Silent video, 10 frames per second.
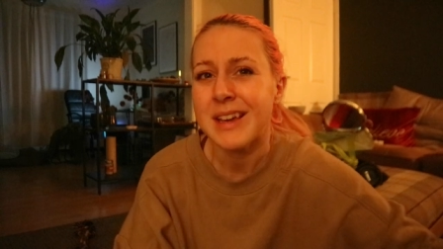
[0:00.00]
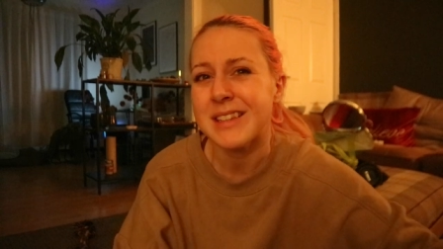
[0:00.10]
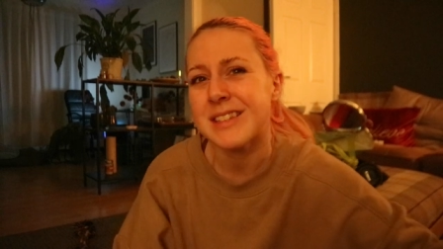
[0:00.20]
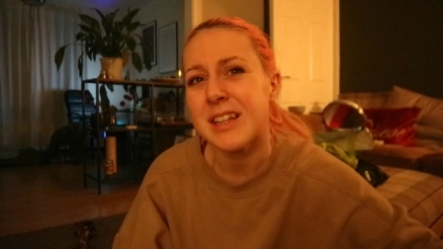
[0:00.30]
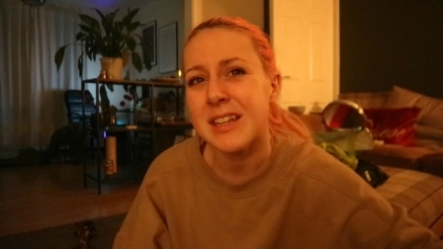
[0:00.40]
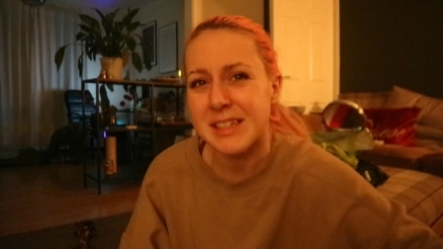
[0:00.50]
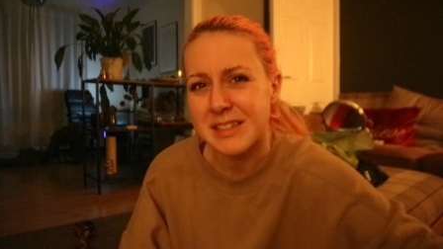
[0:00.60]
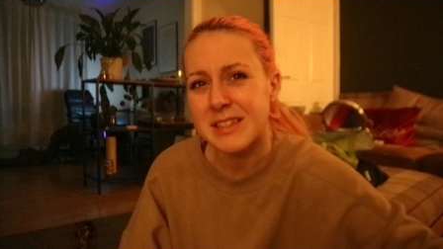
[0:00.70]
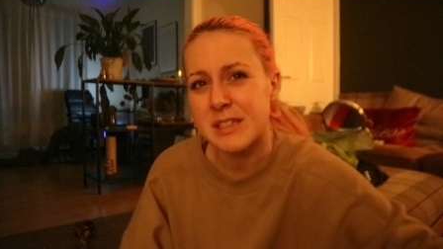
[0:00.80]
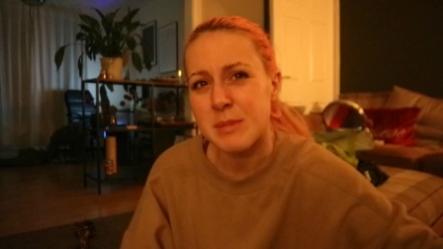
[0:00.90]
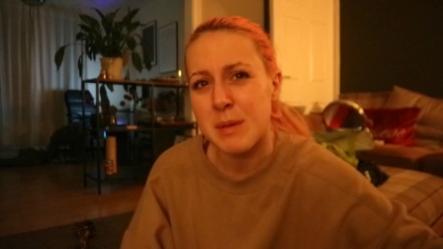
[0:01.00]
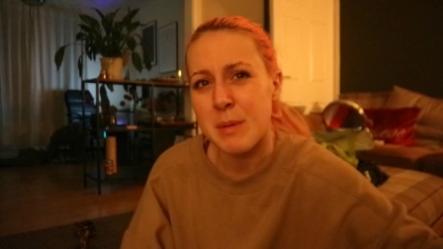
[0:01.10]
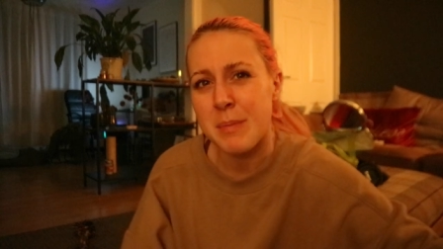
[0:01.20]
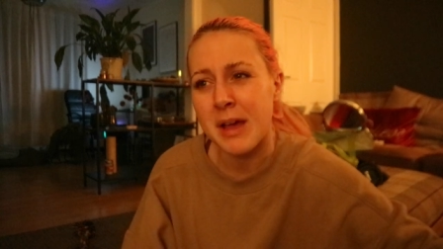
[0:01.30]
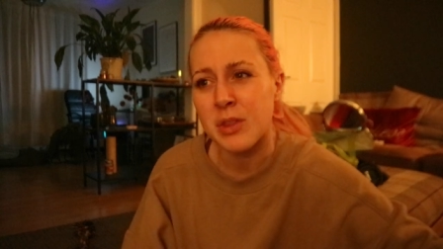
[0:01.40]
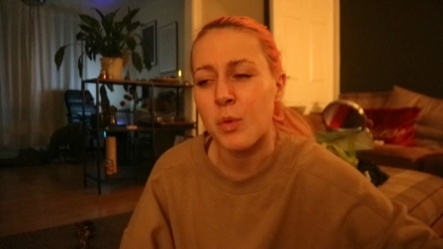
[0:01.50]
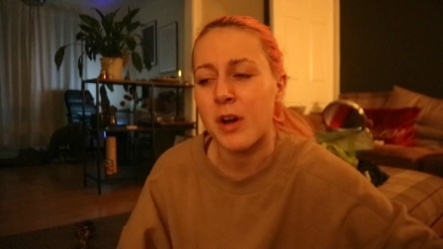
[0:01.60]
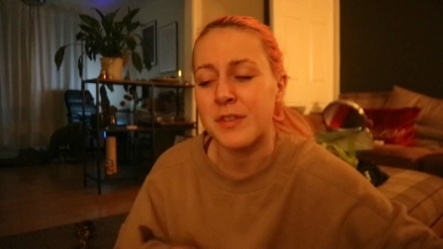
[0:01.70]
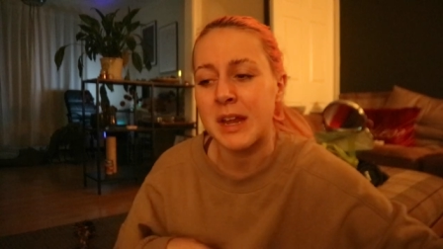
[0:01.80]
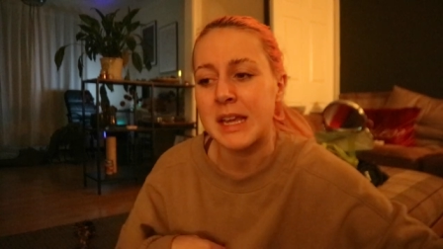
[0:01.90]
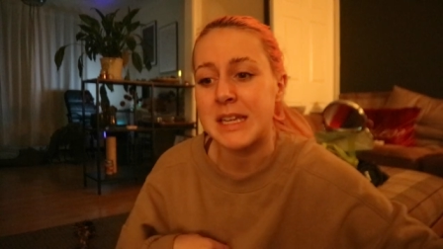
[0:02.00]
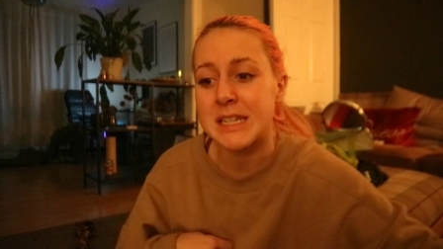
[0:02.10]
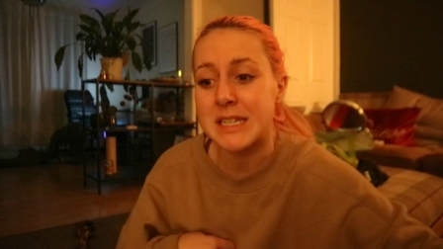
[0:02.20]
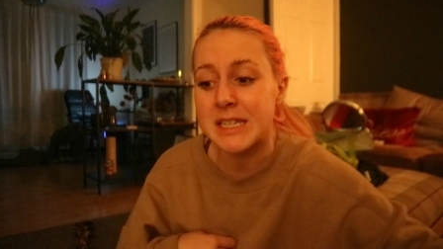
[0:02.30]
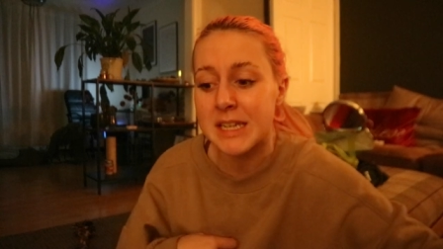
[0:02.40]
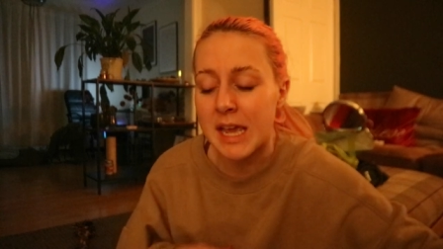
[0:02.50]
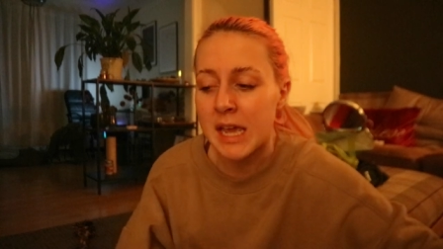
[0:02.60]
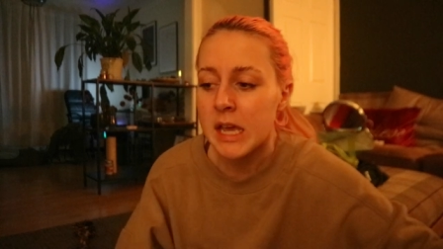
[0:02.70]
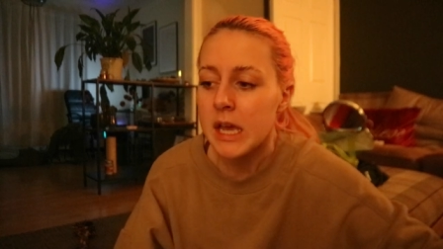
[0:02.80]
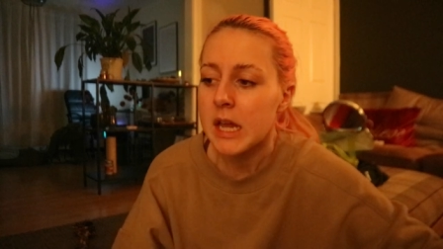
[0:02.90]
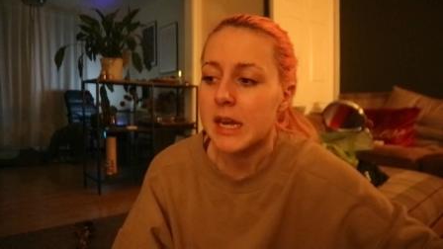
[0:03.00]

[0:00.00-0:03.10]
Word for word: he still listens to me a bit better than what I feel like he did today.